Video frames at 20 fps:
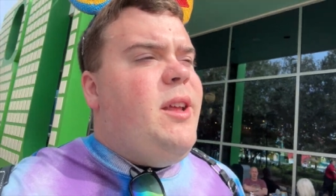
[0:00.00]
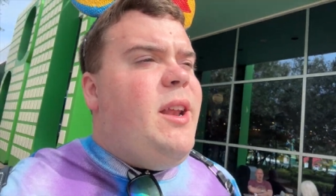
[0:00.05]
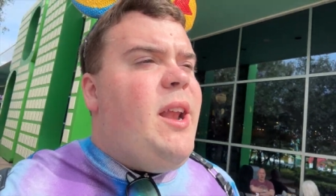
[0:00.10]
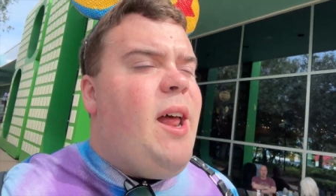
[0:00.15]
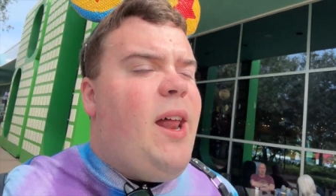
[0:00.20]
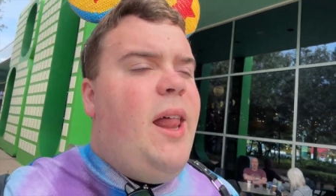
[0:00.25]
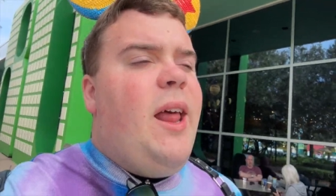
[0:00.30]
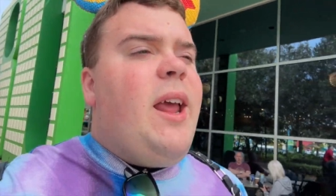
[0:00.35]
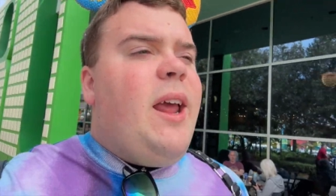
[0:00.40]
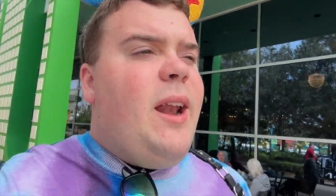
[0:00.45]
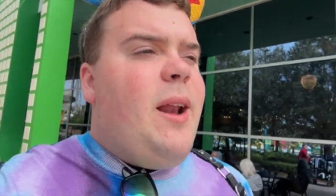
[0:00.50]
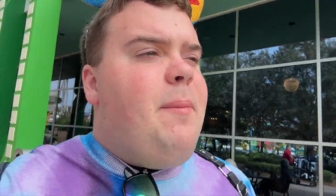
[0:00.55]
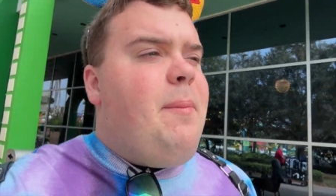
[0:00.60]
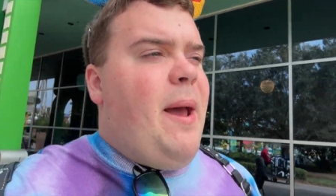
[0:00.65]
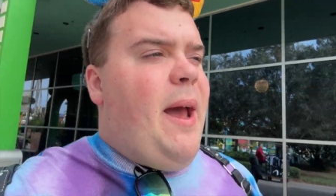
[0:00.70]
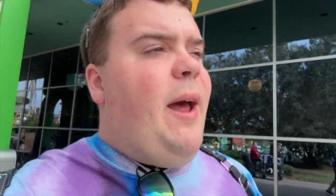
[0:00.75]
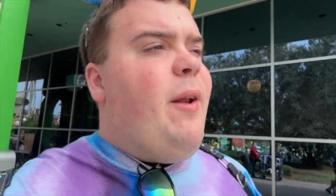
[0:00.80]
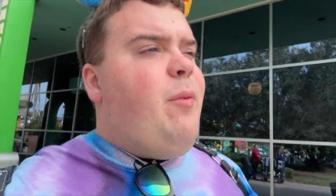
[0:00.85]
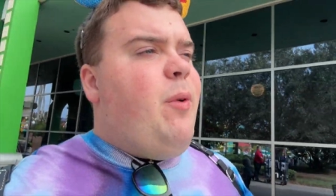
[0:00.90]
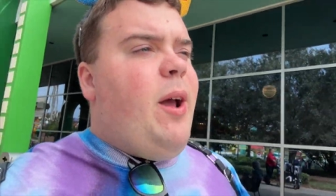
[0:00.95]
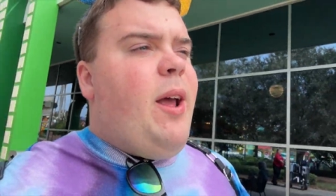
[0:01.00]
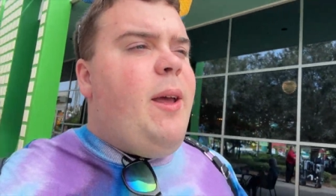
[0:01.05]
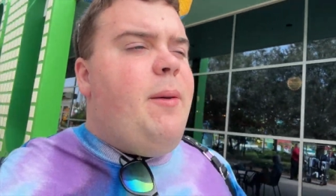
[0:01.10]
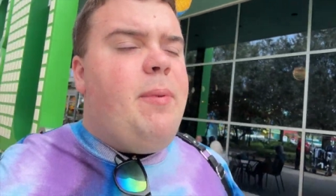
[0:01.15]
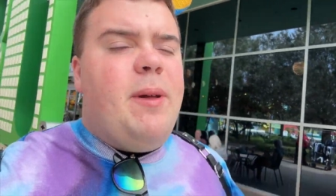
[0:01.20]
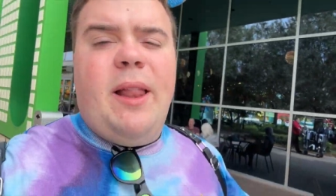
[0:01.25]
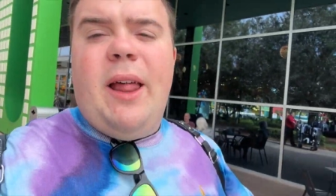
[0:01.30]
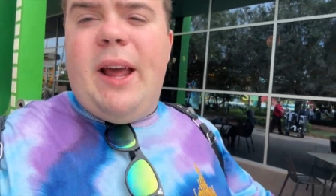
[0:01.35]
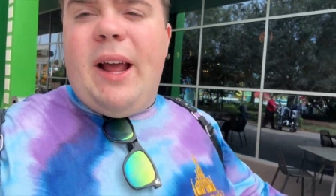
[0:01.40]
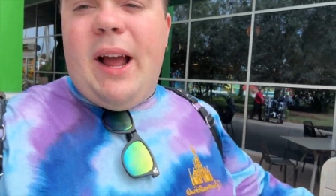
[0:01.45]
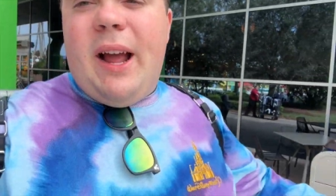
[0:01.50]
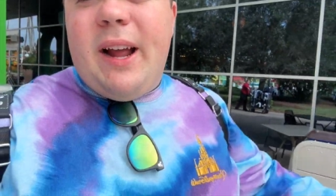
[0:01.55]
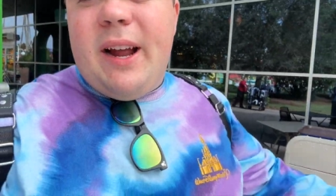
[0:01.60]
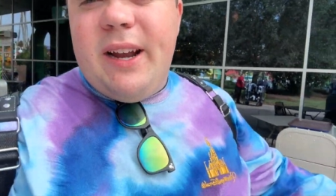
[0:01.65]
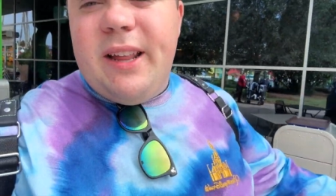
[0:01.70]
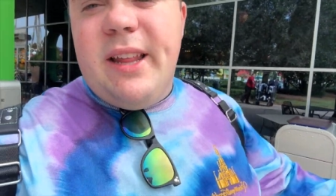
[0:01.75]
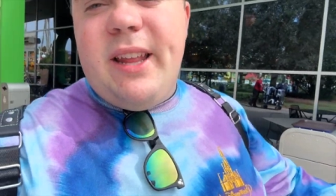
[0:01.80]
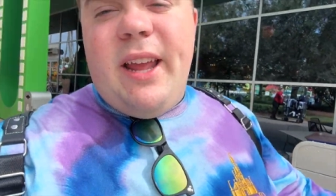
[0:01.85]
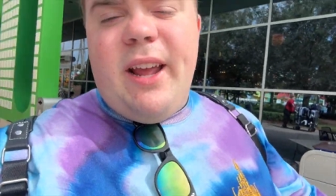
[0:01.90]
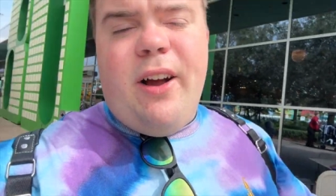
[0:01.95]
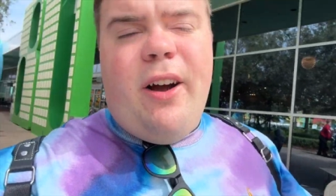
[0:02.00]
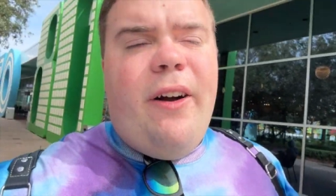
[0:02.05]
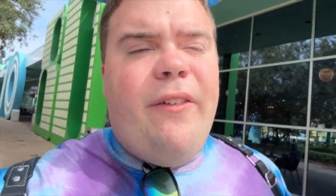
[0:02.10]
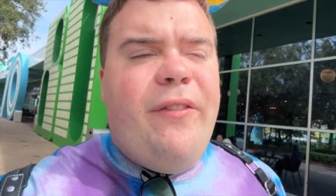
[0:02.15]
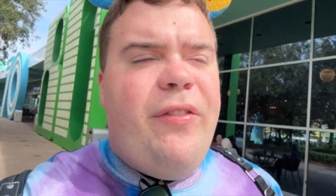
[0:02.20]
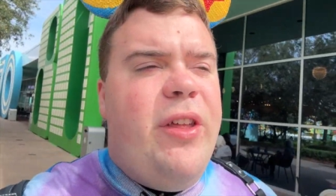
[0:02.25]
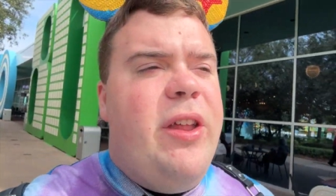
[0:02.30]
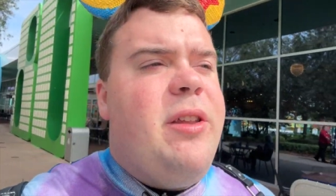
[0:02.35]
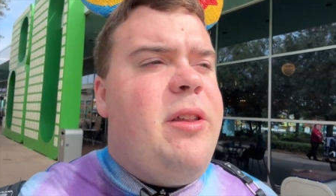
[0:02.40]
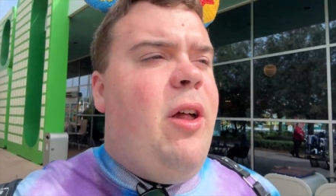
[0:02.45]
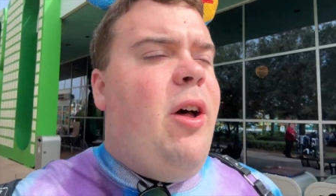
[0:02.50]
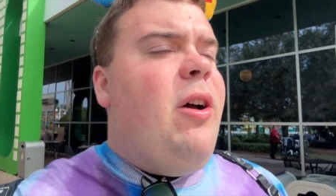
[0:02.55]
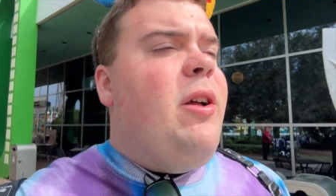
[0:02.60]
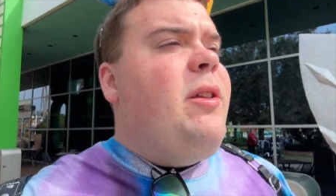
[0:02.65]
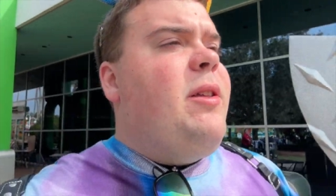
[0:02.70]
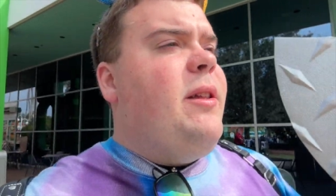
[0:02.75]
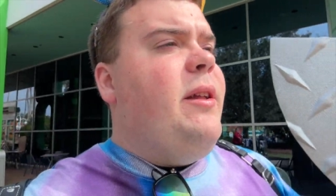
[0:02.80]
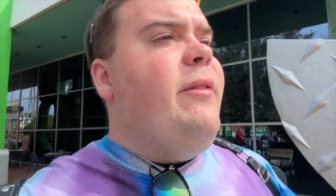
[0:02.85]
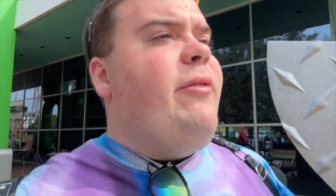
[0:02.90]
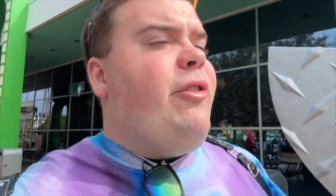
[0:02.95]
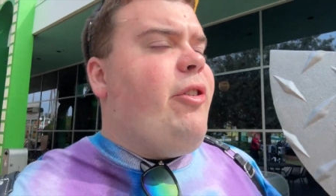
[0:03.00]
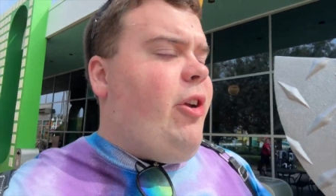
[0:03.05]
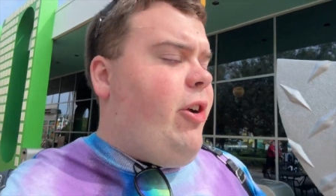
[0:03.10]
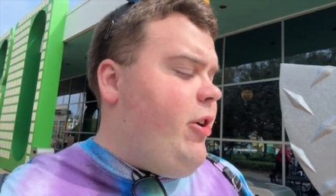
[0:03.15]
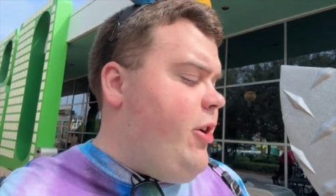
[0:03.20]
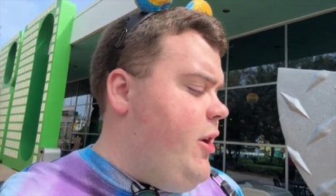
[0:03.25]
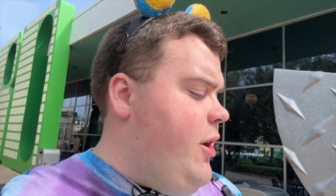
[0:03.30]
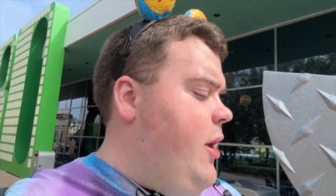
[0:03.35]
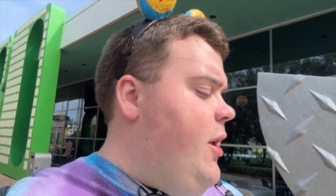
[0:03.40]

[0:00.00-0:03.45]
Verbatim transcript: Not like in a bad way, but like I gotta take off this long sleeve shirt.